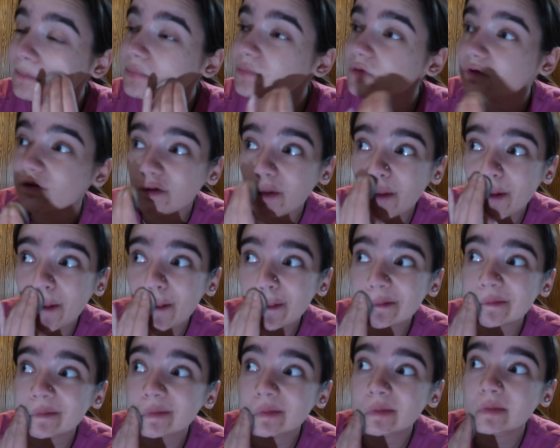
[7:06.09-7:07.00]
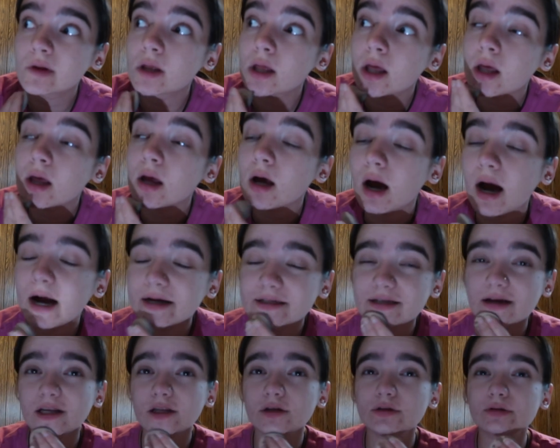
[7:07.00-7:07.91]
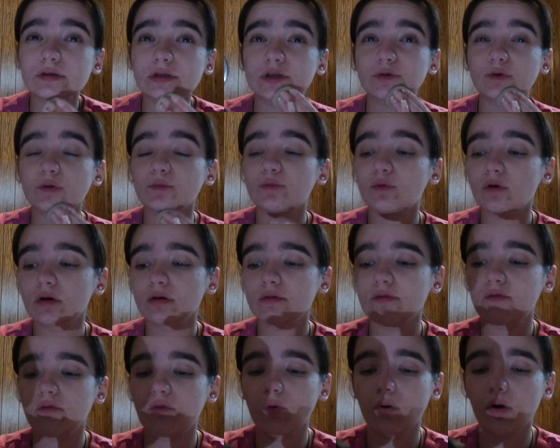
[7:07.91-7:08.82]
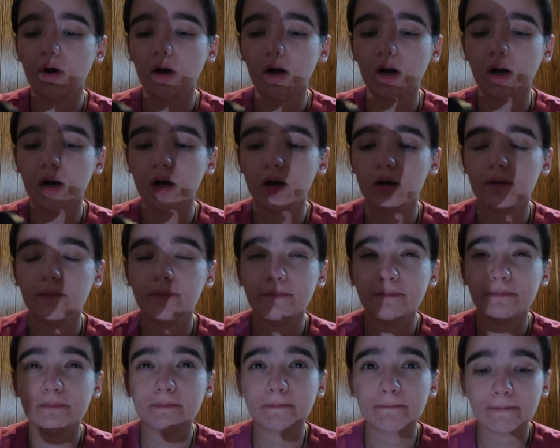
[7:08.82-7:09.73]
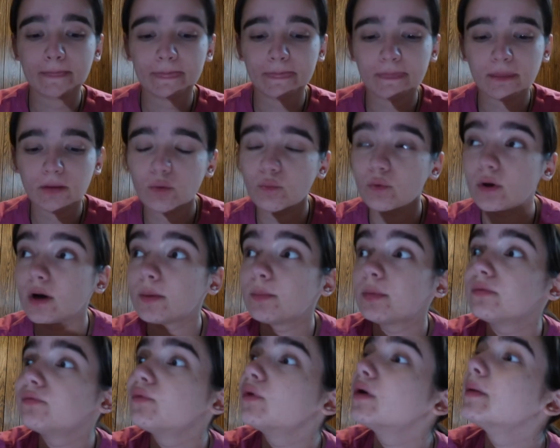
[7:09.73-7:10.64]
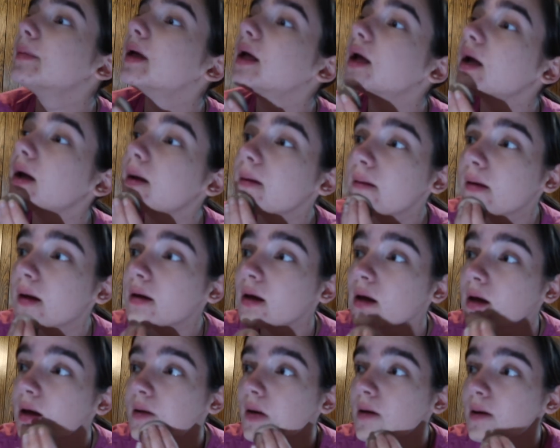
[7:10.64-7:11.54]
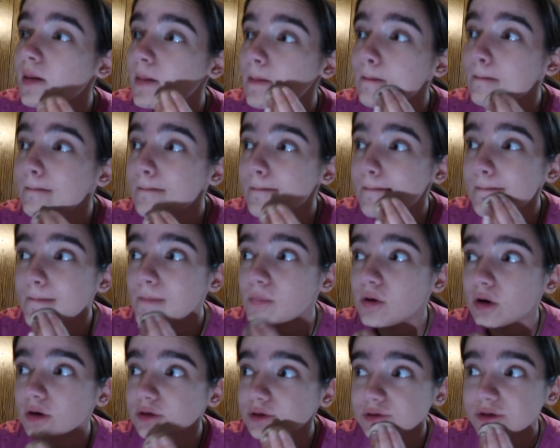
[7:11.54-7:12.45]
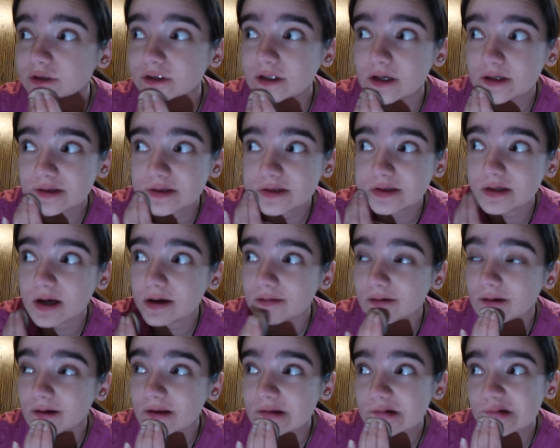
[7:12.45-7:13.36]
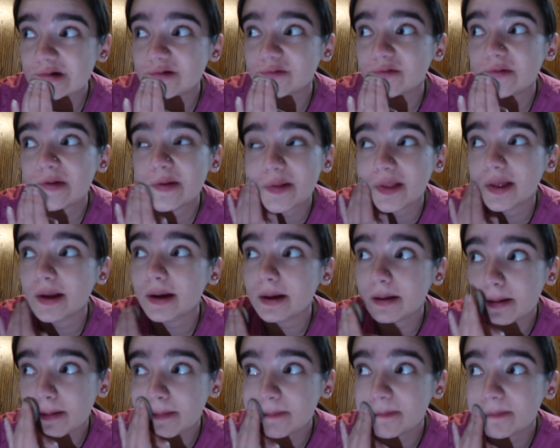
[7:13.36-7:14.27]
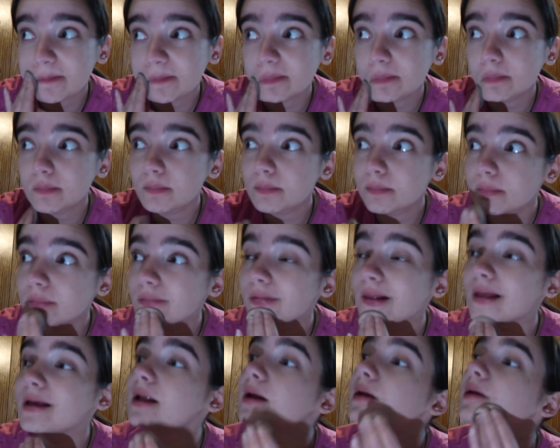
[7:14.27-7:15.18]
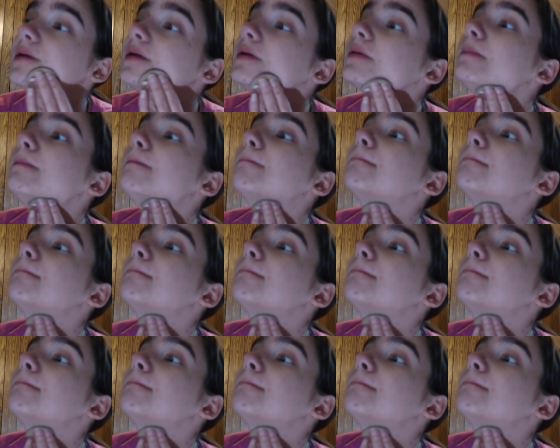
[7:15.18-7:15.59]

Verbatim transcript: So I tend to use this one more for when I'm performing also just because it's I think it's a different like blend.